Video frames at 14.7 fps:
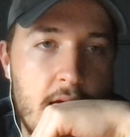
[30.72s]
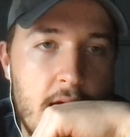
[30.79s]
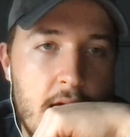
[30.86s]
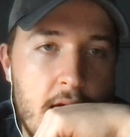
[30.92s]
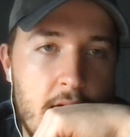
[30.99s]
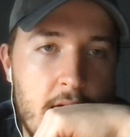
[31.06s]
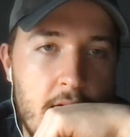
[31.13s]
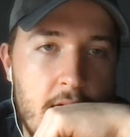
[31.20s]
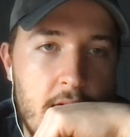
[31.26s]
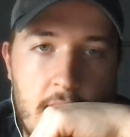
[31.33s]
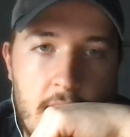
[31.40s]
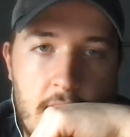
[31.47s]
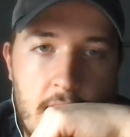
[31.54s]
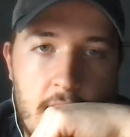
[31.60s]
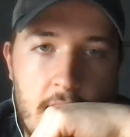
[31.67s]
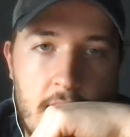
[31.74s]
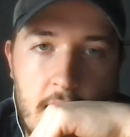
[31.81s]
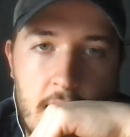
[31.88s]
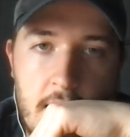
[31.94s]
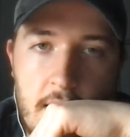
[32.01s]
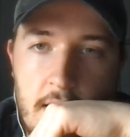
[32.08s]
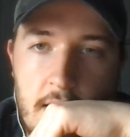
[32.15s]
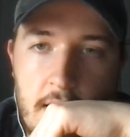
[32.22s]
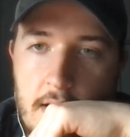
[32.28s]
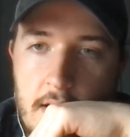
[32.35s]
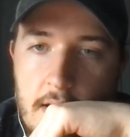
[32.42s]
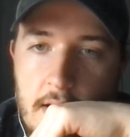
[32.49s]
[no speech]